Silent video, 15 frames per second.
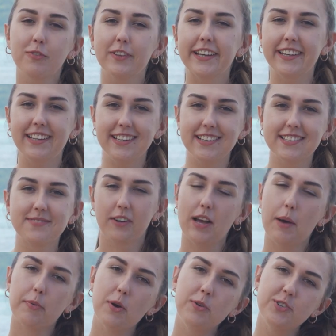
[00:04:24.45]
ladies
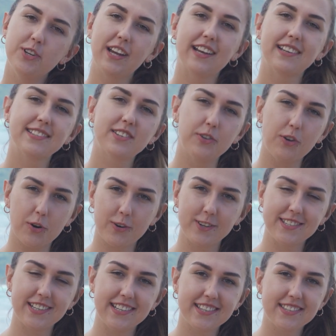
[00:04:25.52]
approaching us on
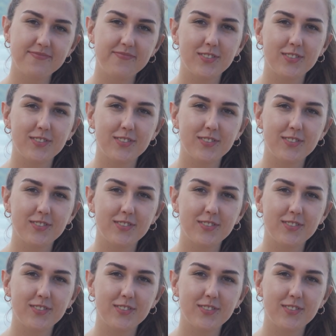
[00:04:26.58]
horses.